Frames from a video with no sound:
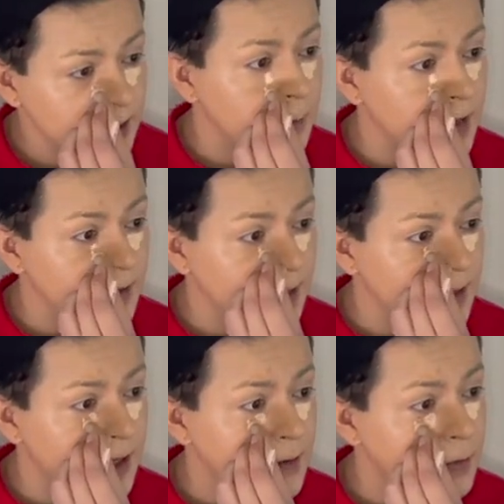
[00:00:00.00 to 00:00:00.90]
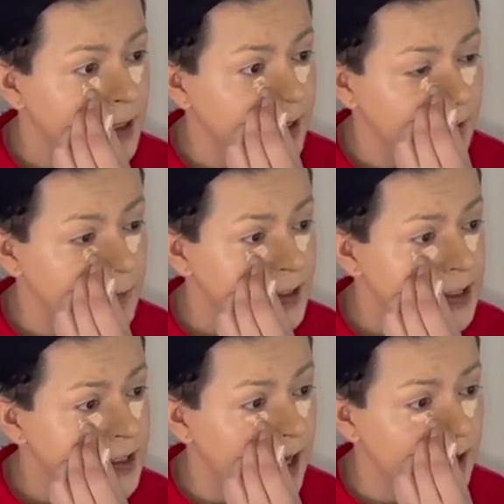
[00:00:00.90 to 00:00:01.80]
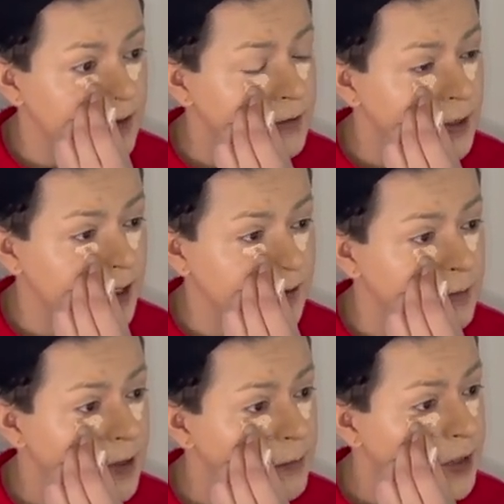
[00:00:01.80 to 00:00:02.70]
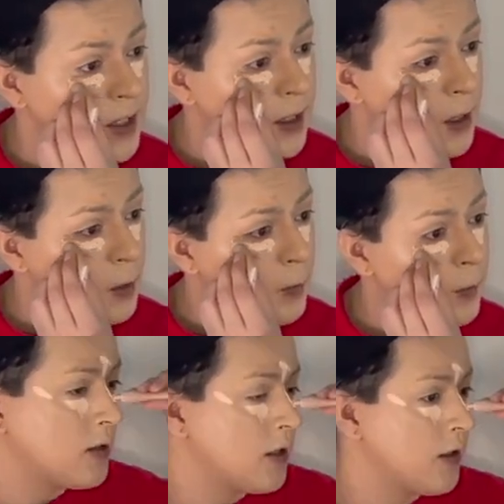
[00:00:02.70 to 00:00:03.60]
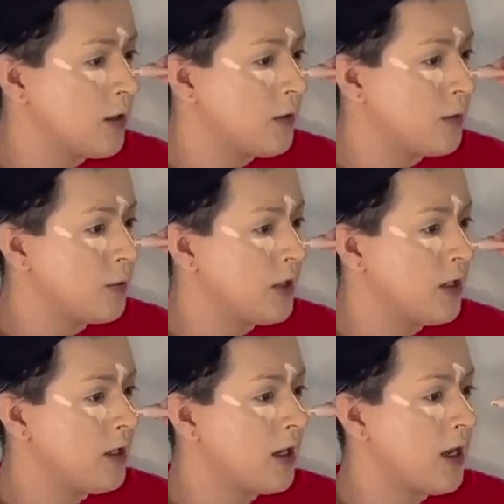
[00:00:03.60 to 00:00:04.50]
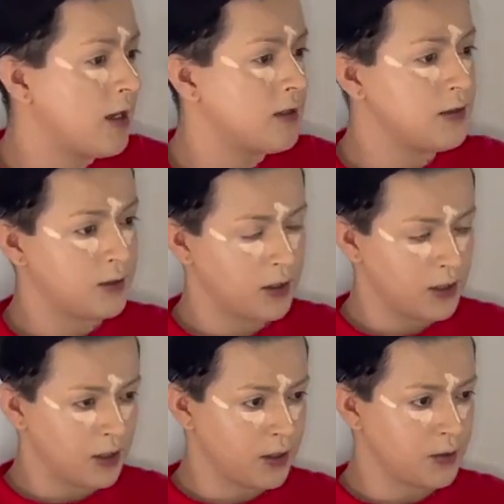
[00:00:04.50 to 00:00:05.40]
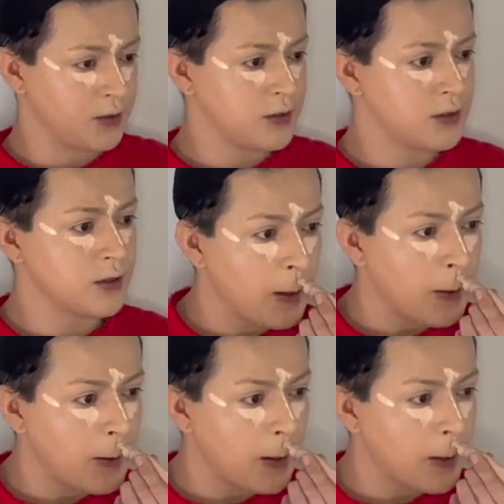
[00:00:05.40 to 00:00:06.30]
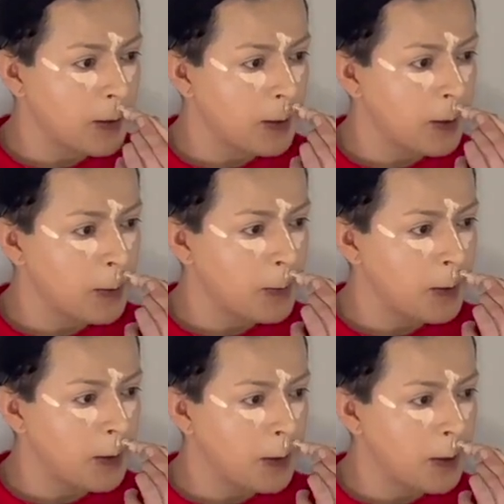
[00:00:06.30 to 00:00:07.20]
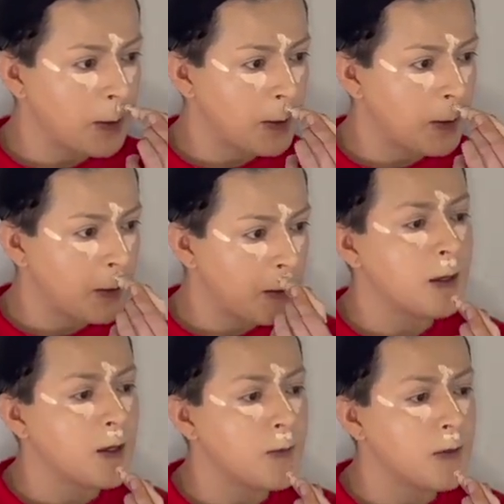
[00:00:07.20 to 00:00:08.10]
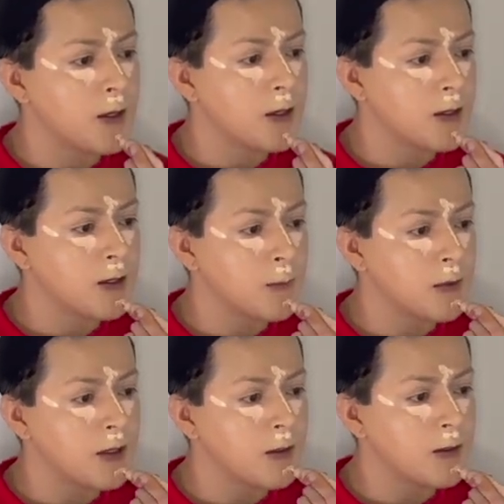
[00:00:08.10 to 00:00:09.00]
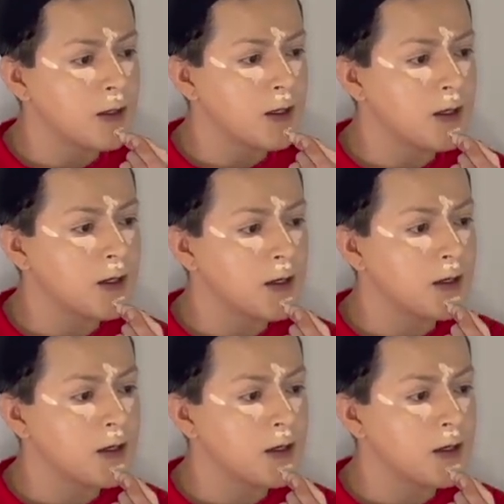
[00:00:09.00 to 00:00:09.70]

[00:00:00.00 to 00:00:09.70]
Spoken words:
because I like playing with shadows when I do my makeup. So we add to our nose. We add some here and we add some down here.